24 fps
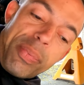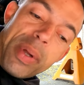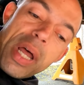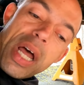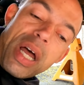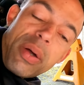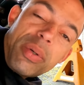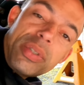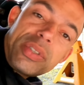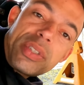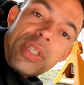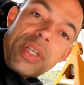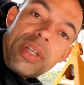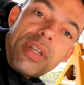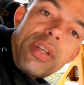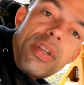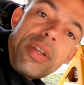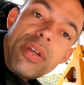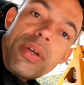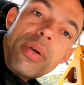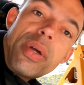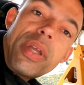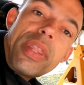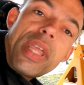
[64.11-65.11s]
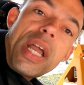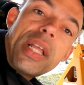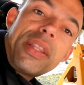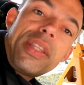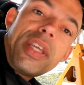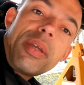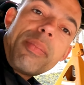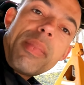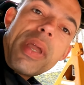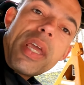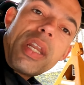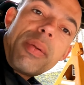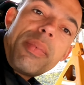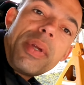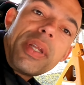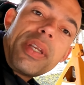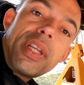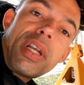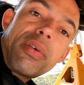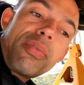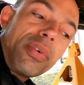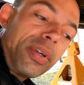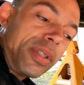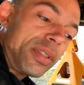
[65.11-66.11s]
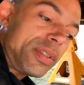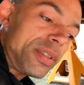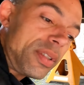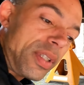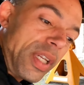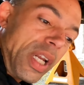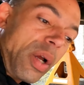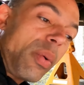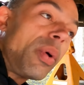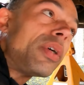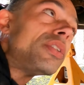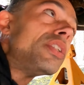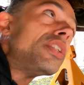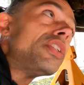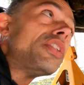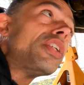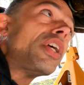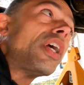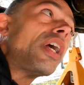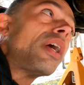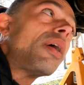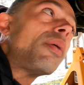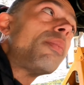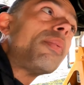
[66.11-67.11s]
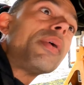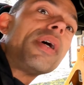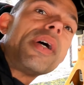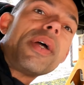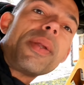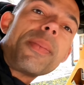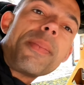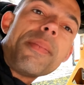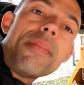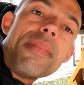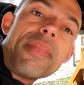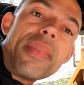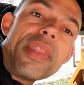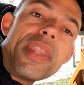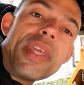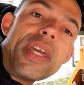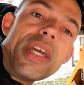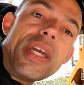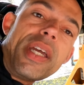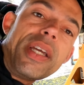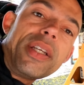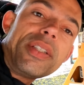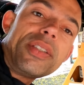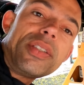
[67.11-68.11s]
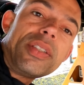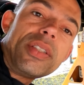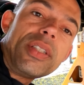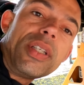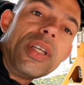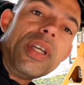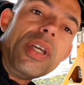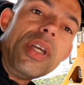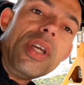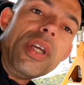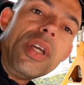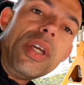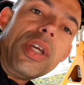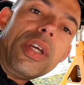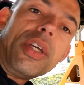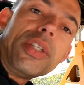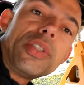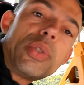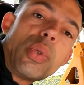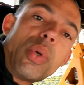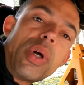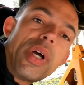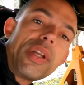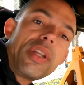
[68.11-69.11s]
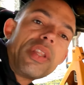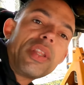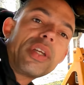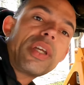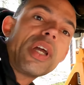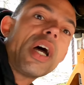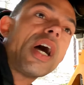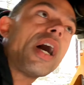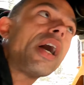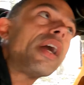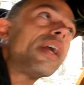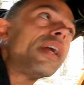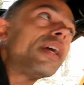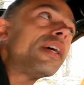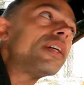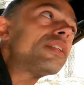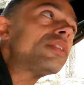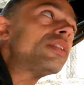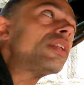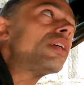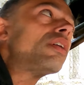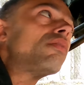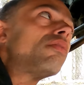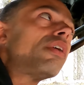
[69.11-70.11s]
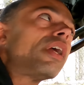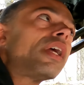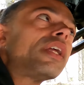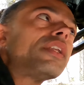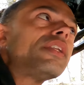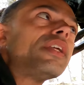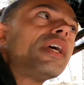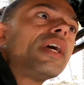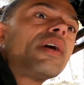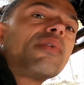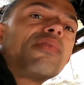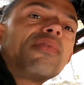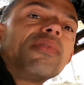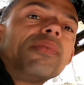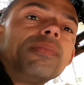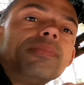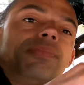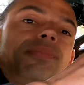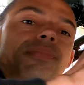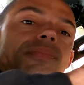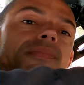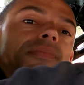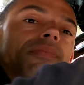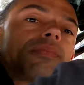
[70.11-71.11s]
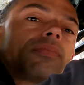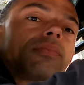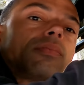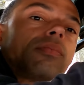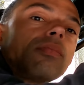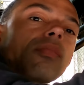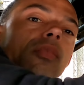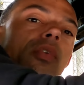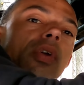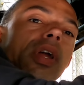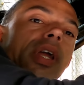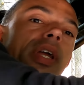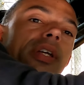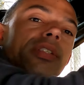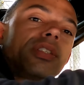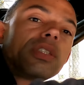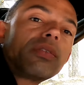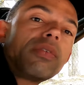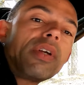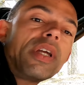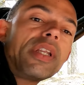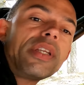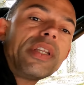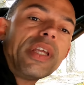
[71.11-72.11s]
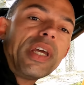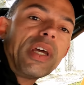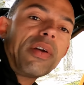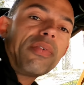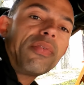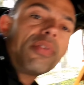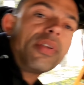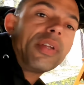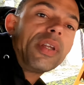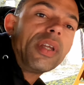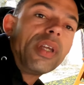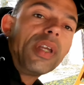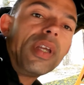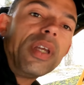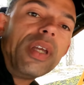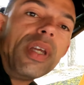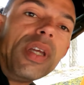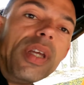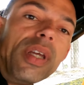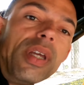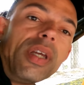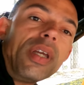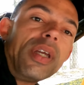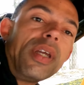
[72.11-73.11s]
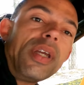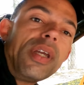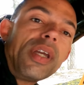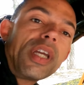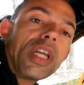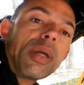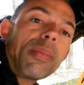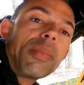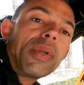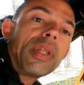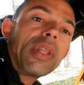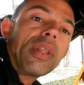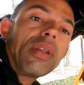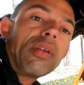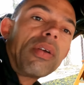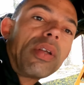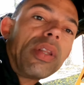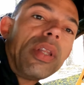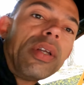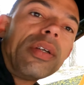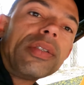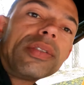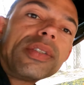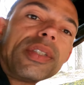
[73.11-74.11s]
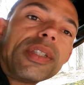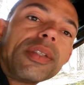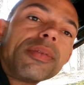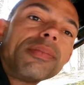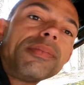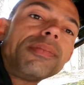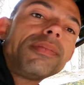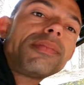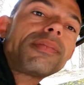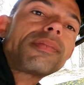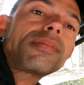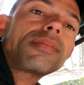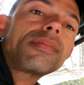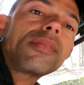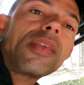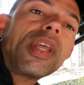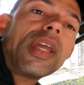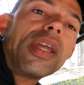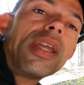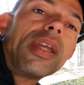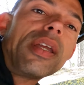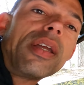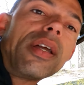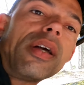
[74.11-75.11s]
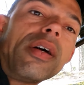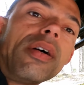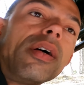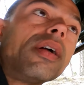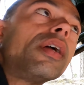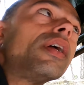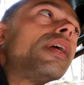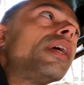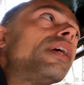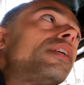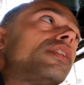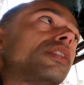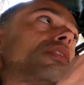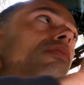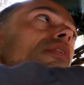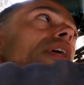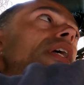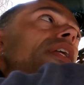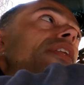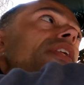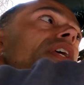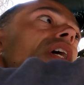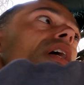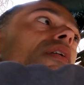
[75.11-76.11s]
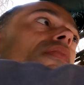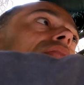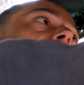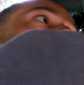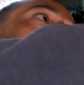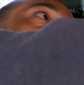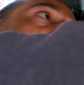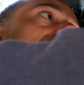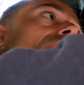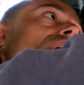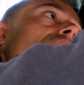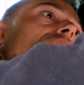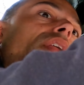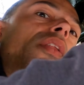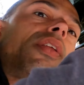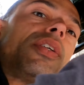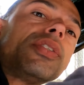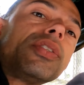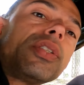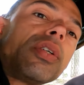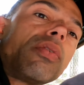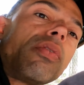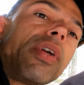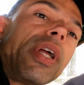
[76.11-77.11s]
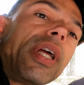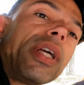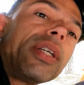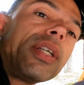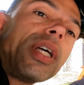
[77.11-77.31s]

bar was gonna do, and that thing made a big difference, and I wasn't sure. But this, so we're under the car, here's the rear diff. Right here's the rear diff. You come in a little closer. There you go. Here's the rear diff. This is the rear